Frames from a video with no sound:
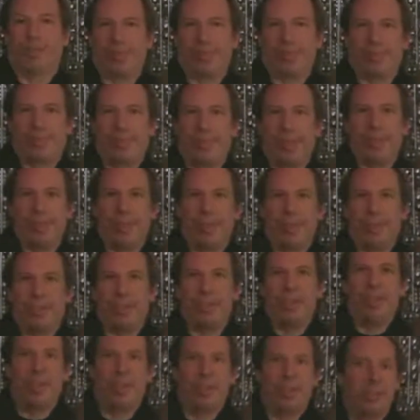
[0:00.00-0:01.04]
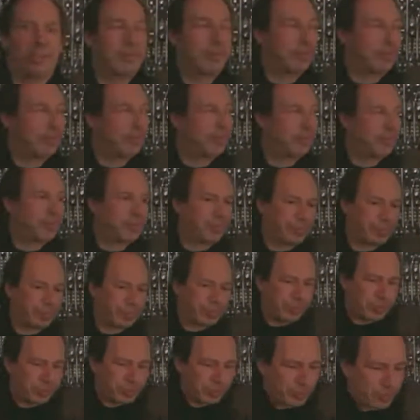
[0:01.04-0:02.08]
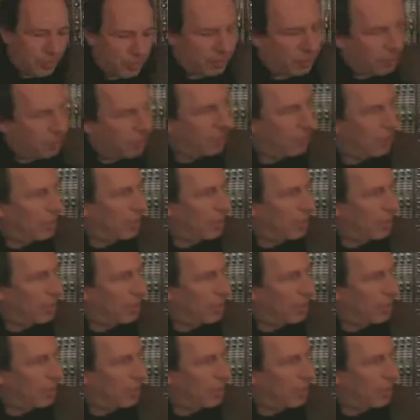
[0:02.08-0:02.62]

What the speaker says: No, definitely. Can we look at what's on this wall over here?